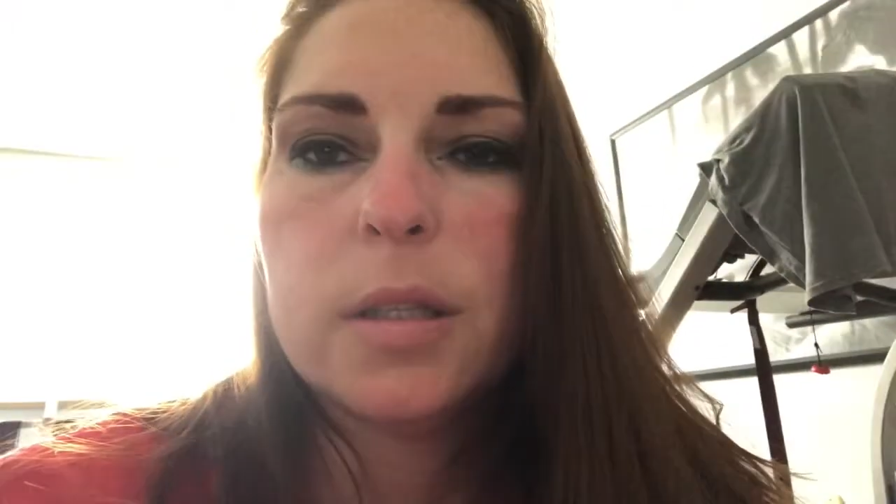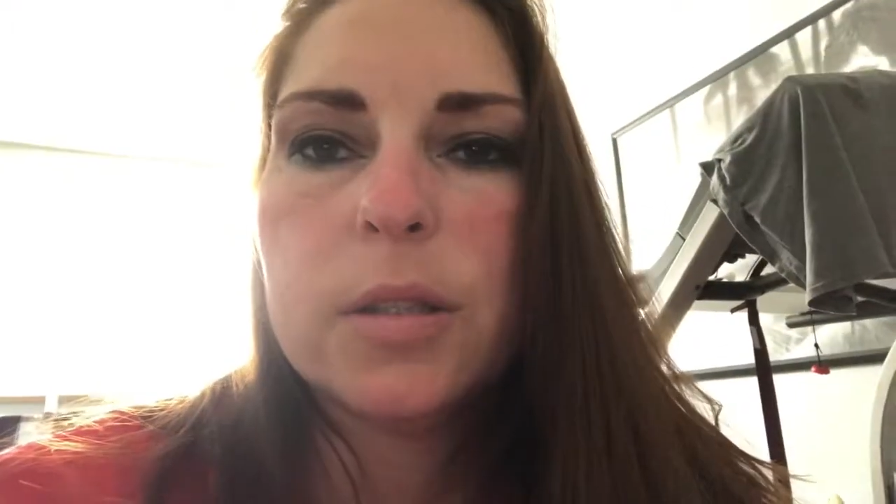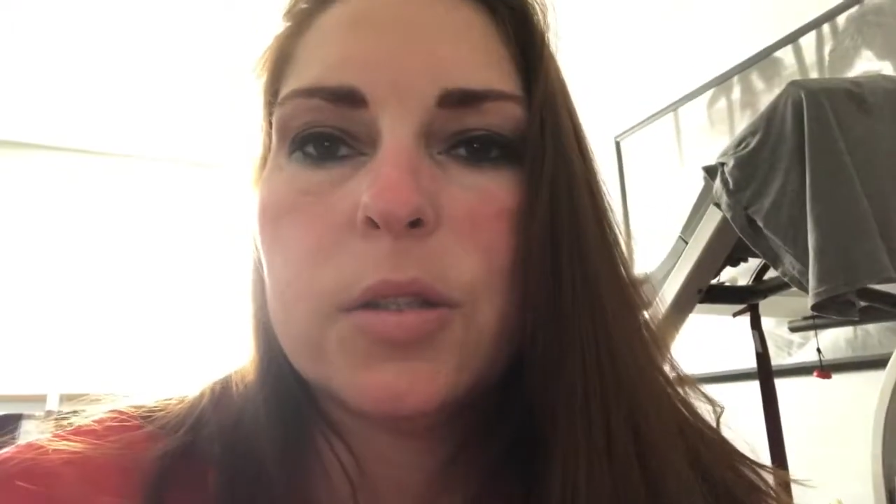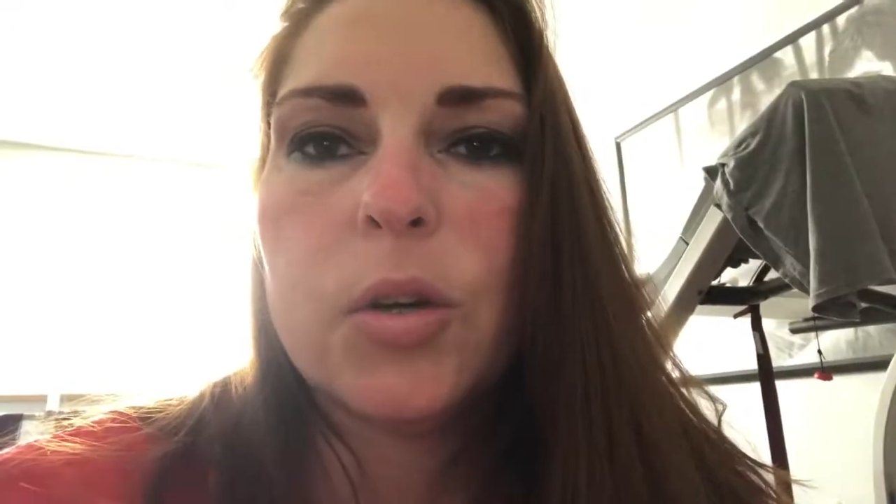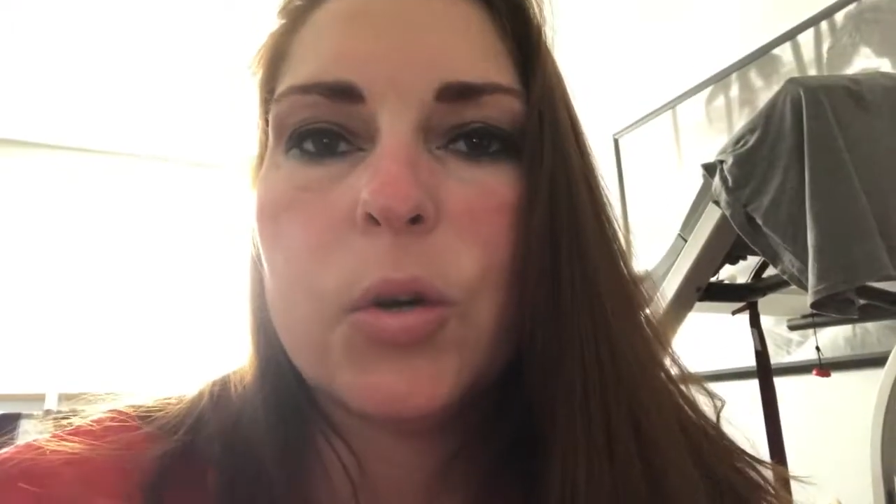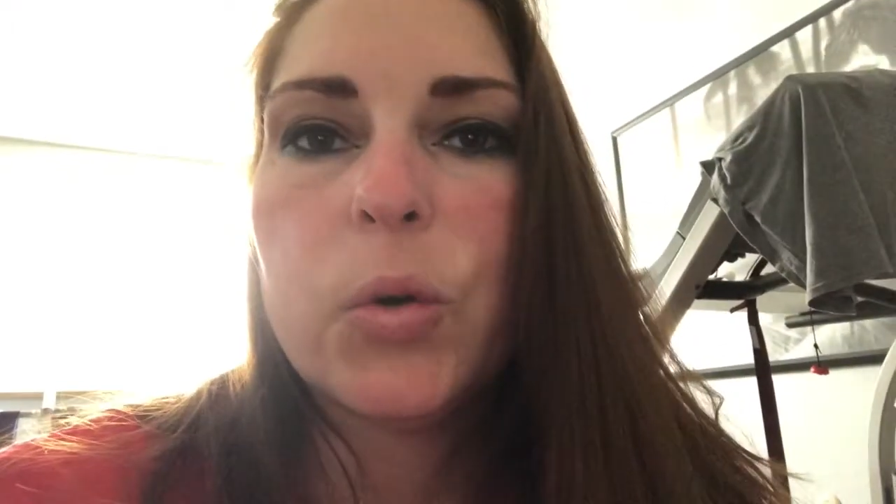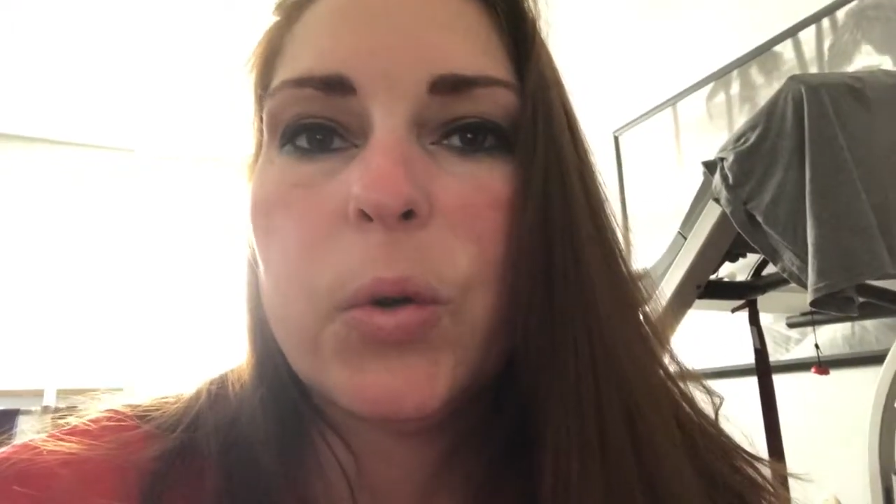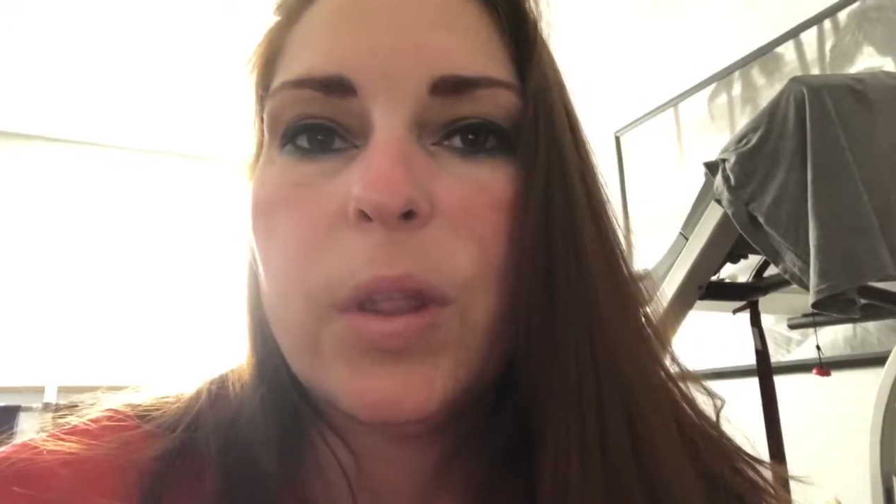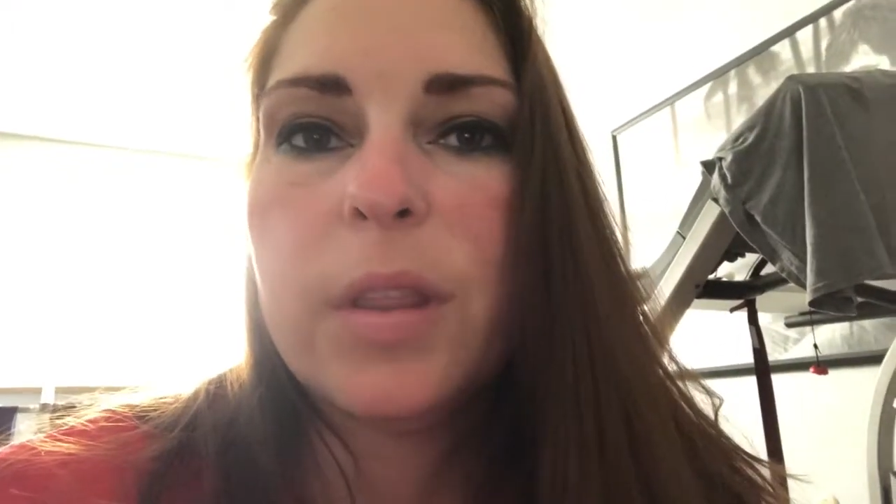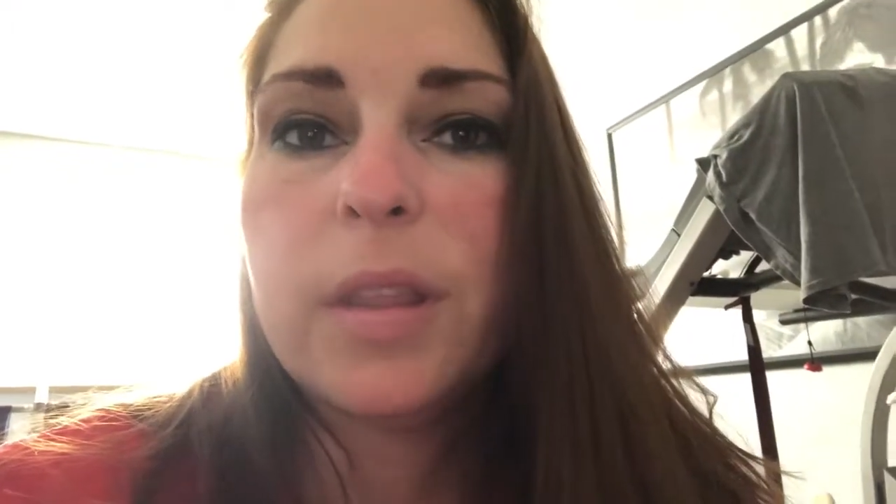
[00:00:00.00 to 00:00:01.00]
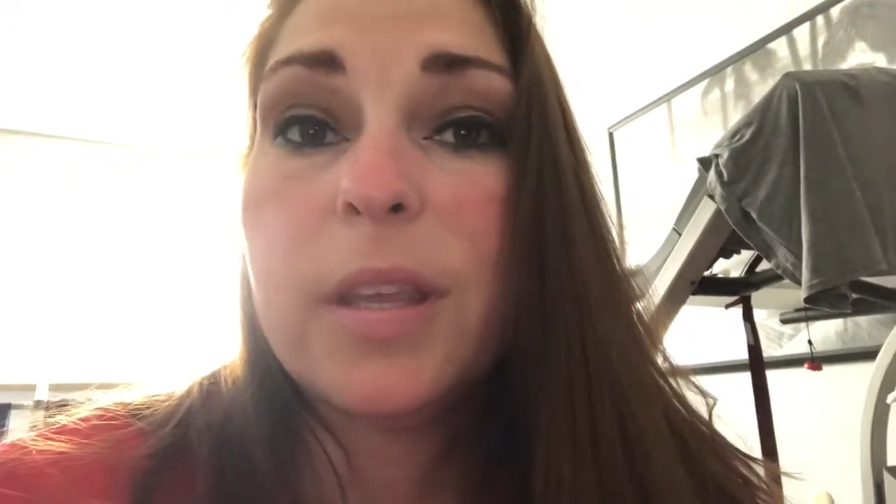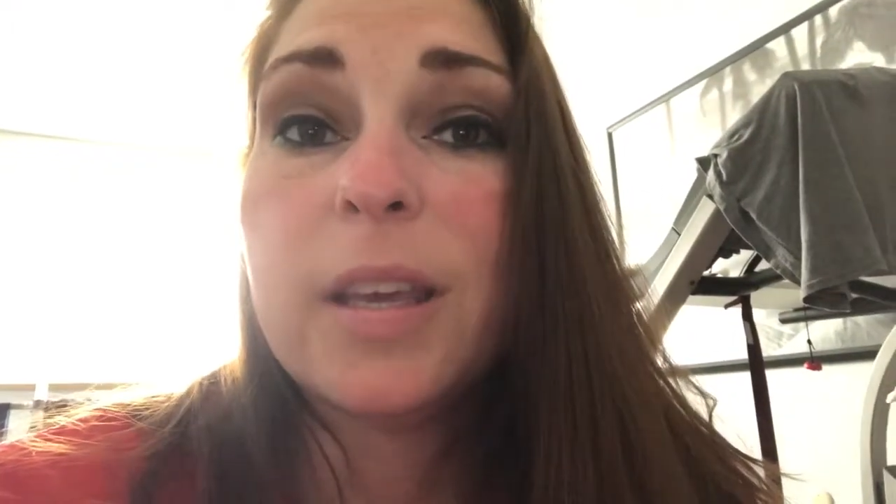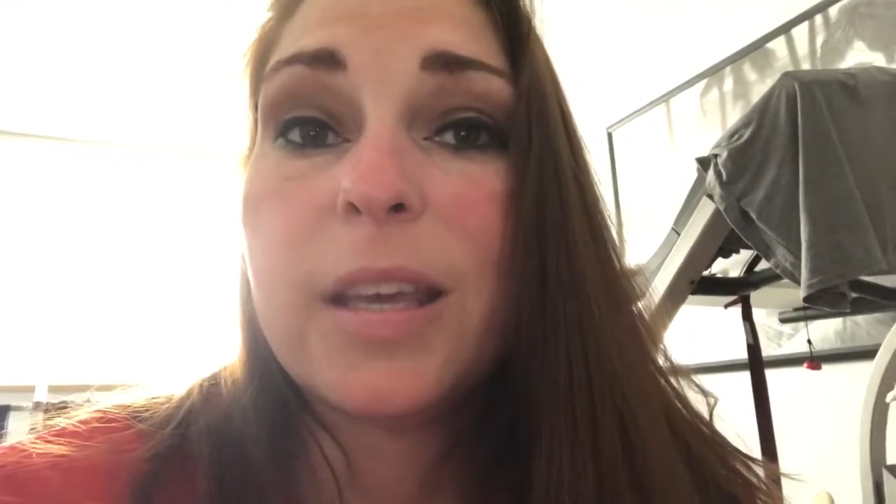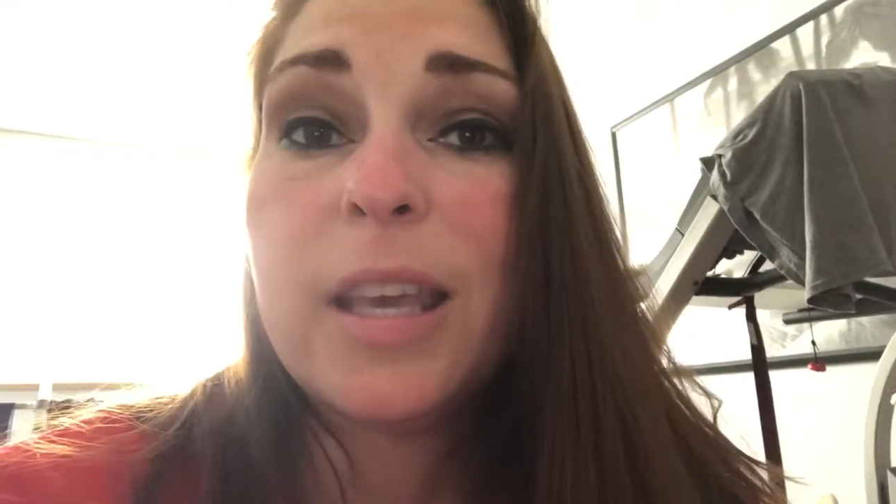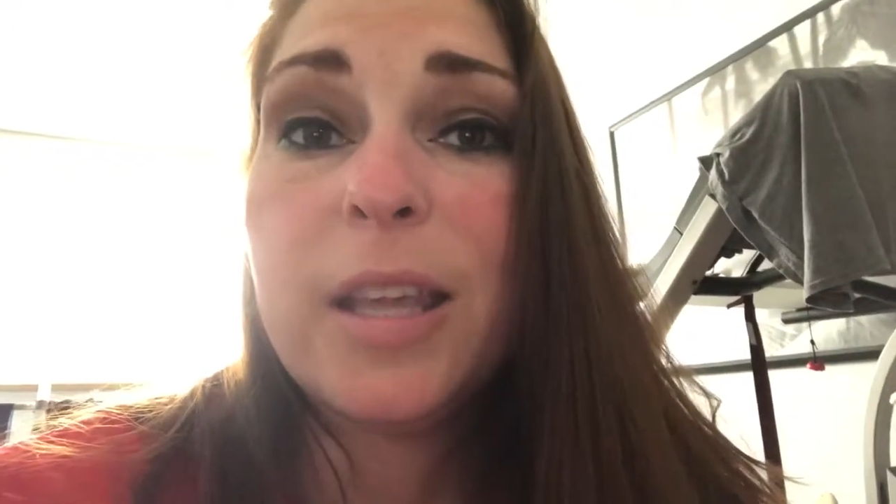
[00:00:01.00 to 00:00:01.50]
So the
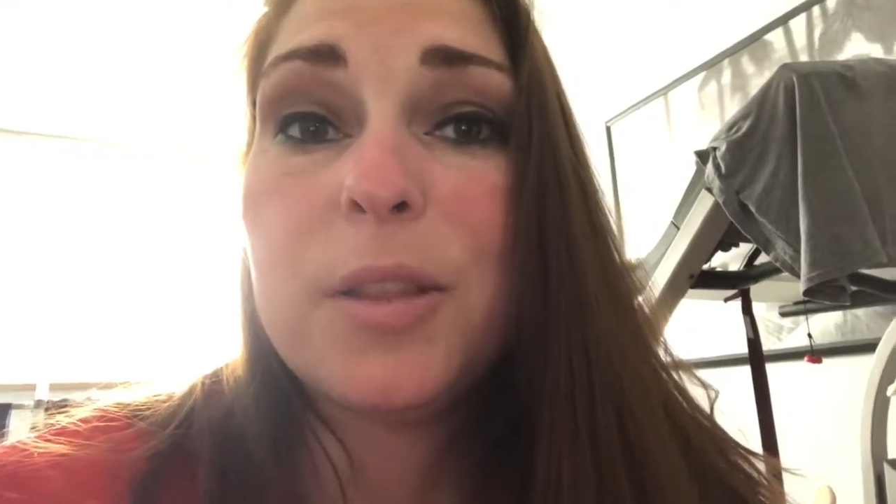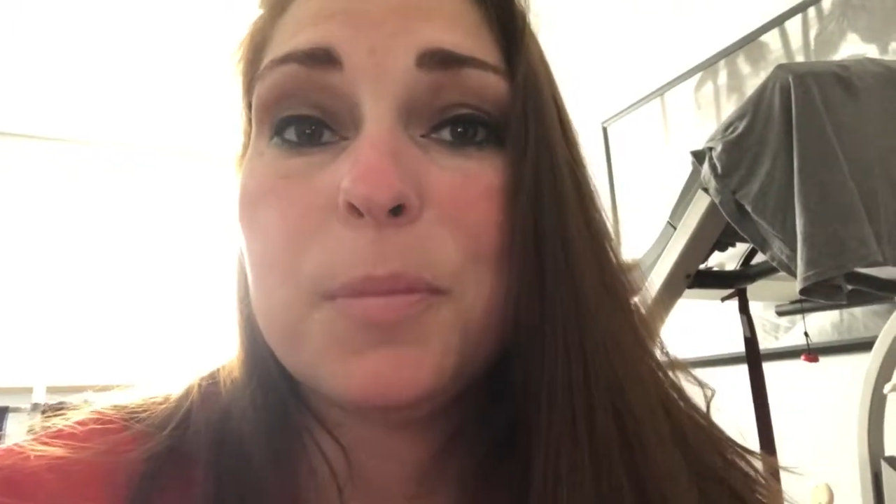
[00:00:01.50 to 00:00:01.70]
thing I hate